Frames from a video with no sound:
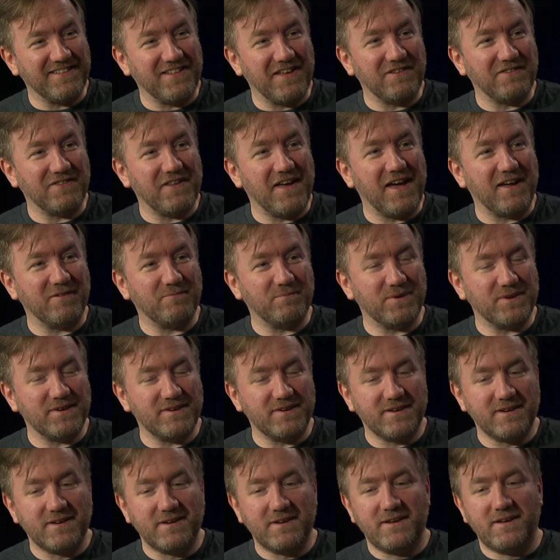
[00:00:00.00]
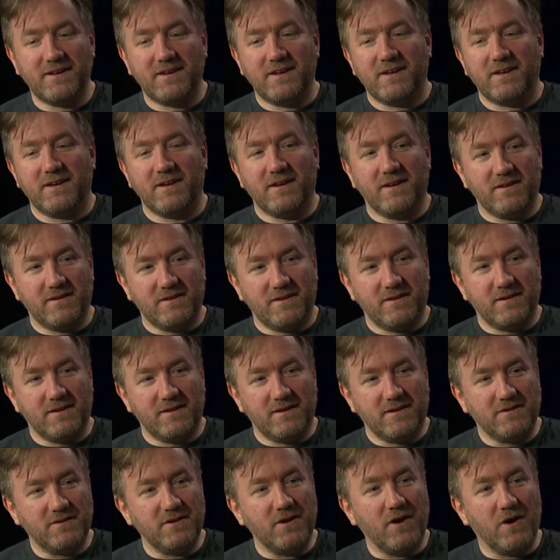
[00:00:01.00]
like that. But there's nothing wrong with
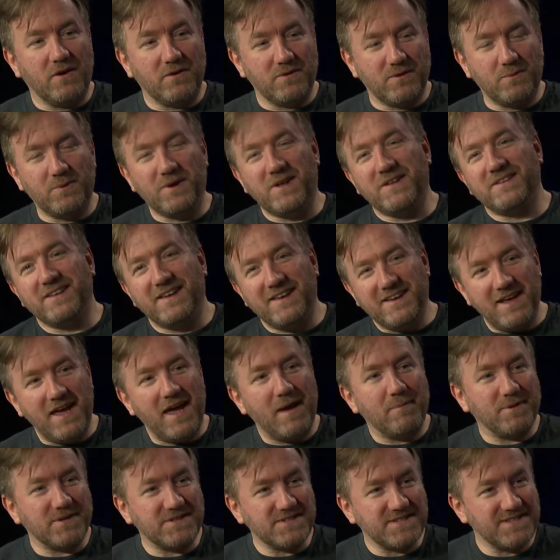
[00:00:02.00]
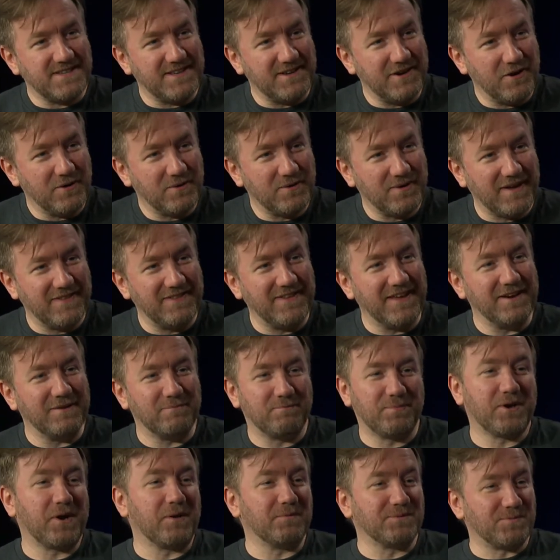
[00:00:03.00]
that. no, well, it happens, you know, Yeah. and then it
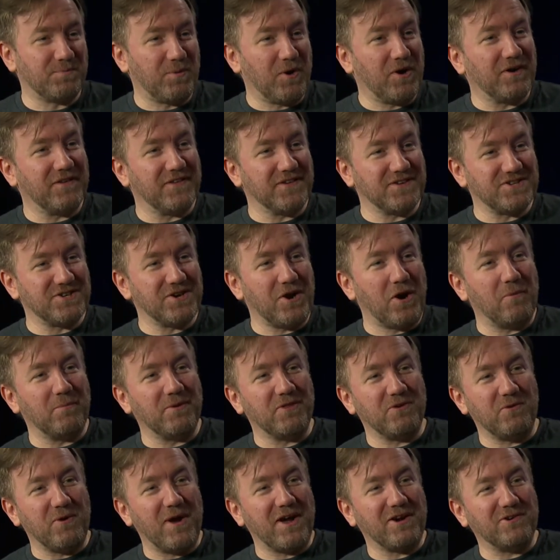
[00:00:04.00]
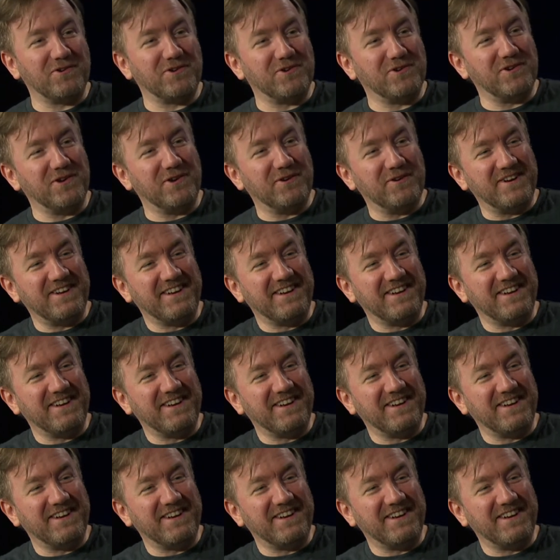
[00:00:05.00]
becomes part of the charm of the record you're doing.